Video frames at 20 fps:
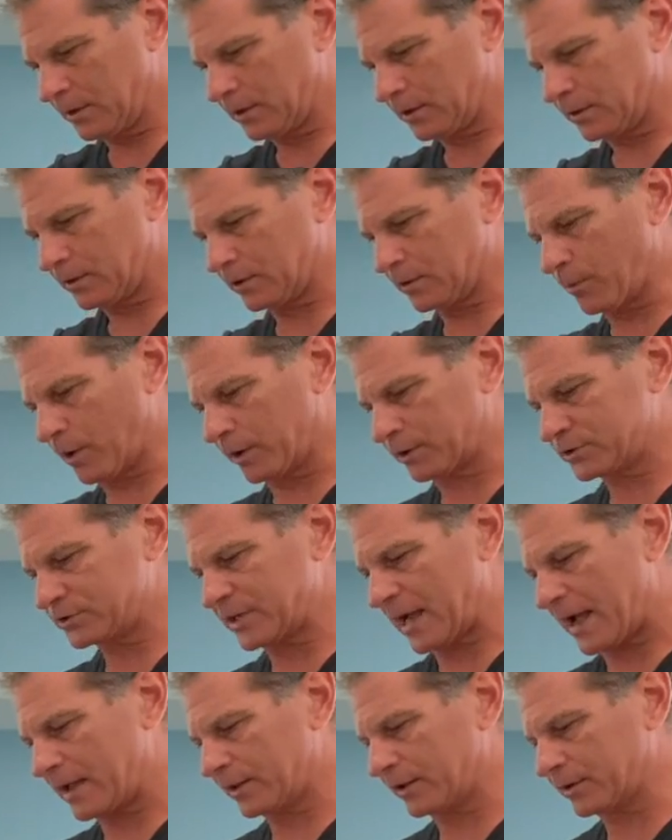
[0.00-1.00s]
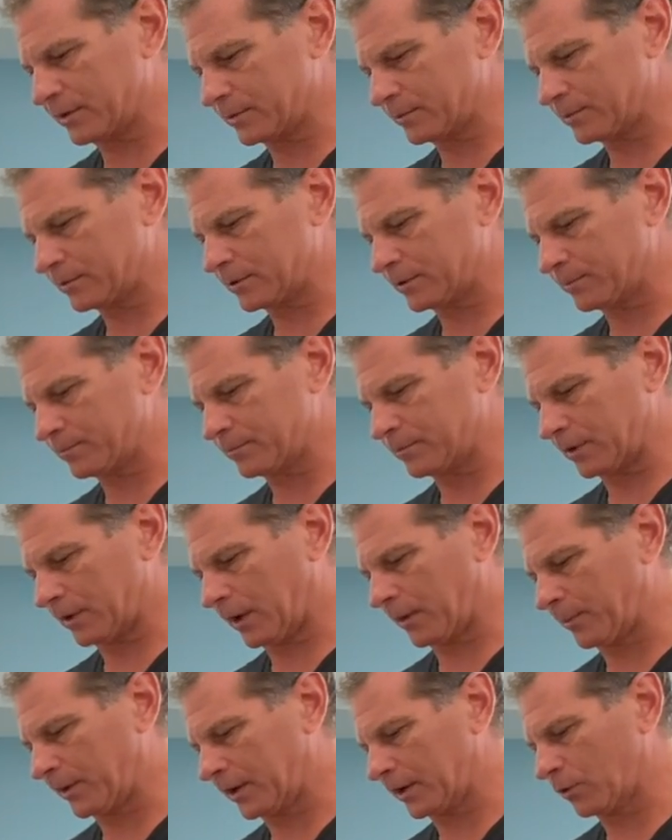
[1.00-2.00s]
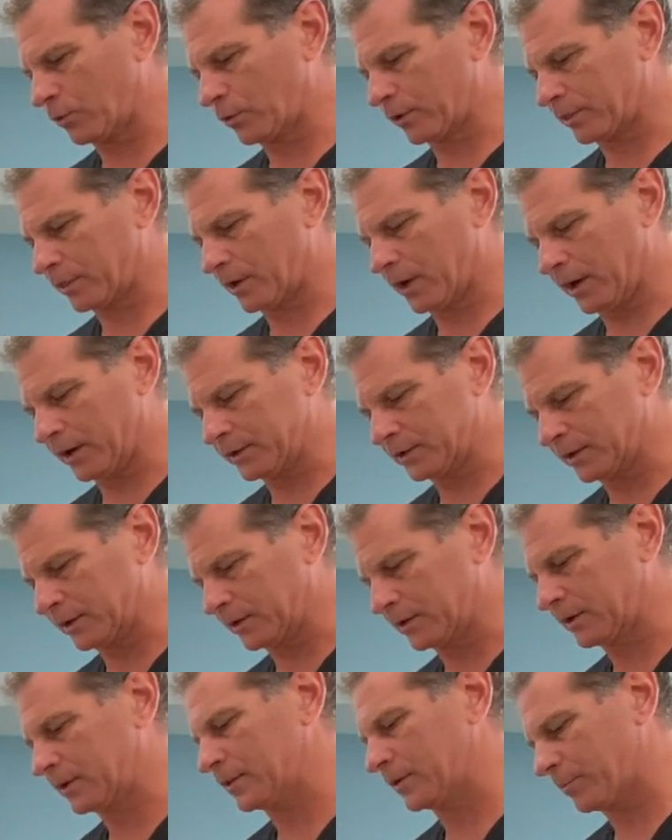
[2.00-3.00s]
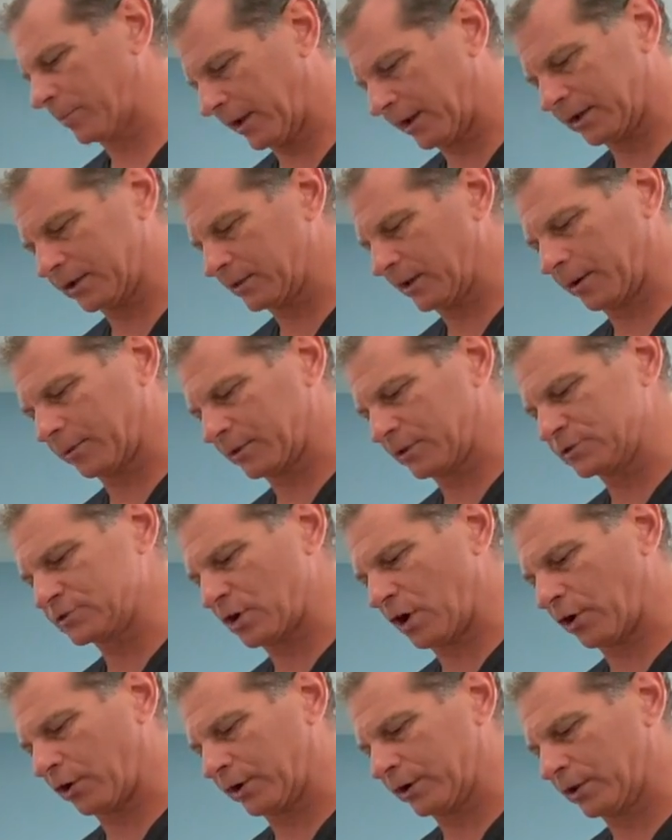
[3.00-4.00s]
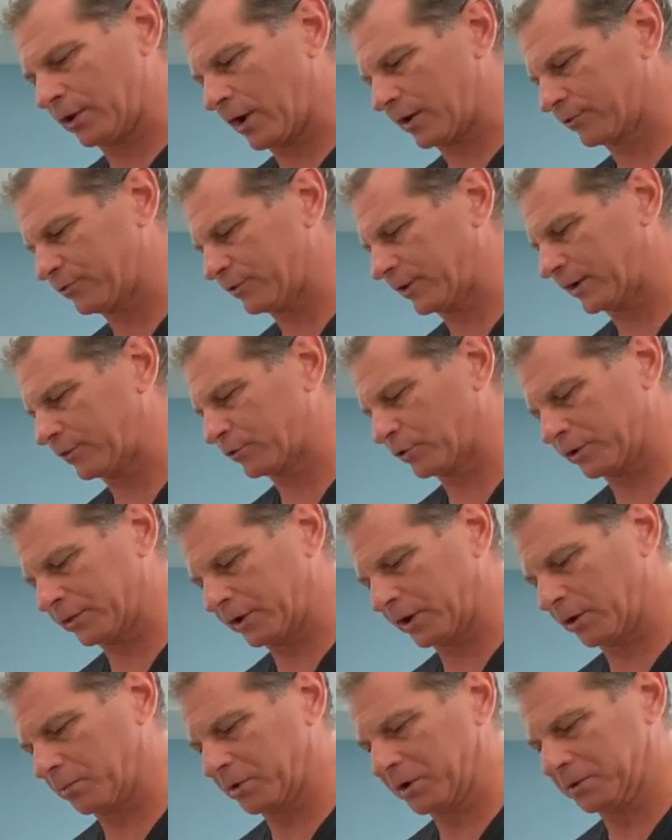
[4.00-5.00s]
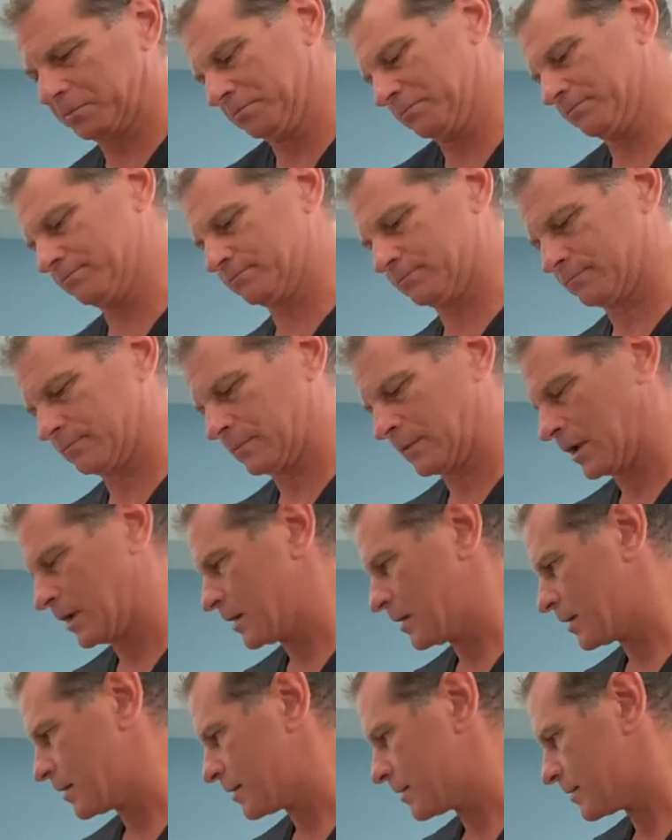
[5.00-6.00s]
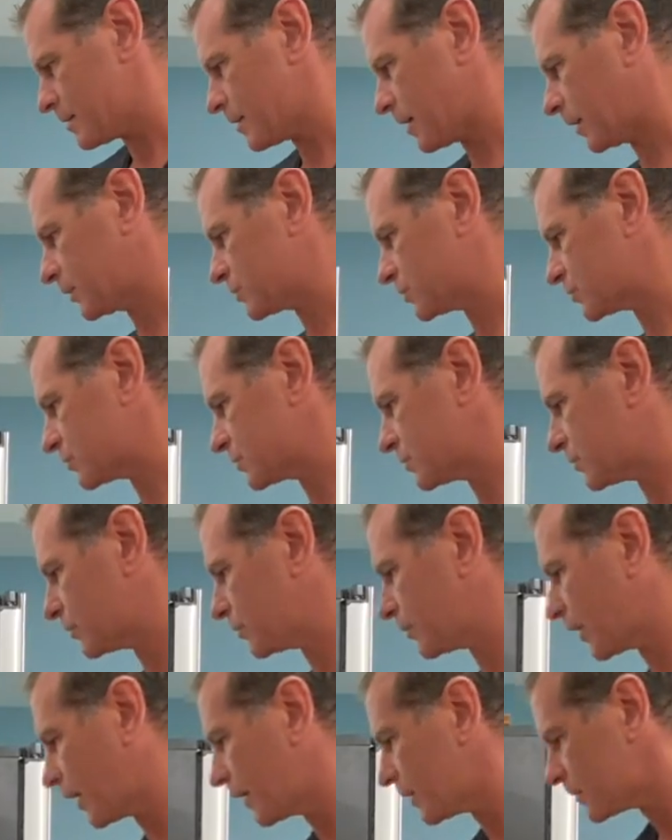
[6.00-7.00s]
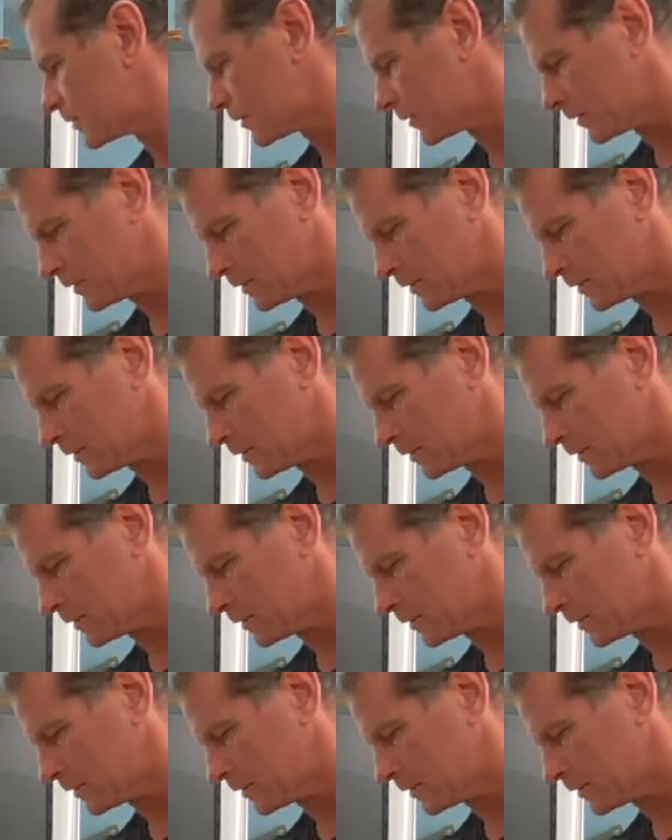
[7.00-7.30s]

The marsala, I made it with onion and the bacon. Like, there's already a lot of flavor in there, but I just do that to.